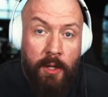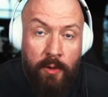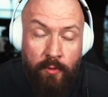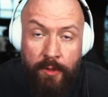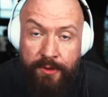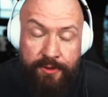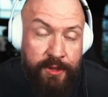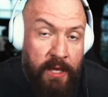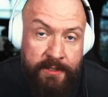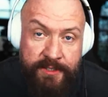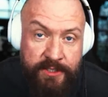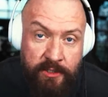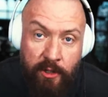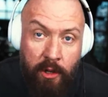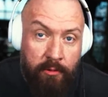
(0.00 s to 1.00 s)
with that
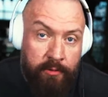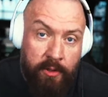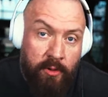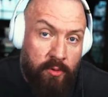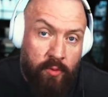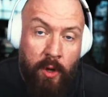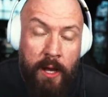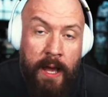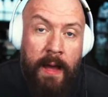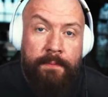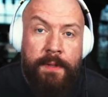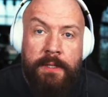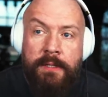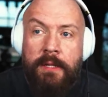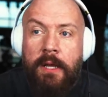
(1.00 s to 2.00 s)
scenario and what
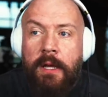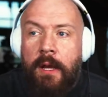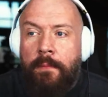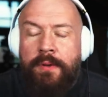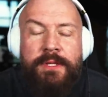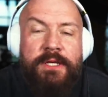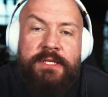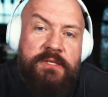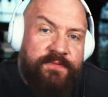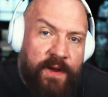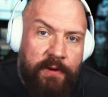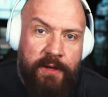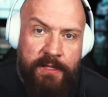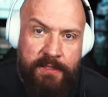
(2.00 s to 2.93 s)
happened. But this is very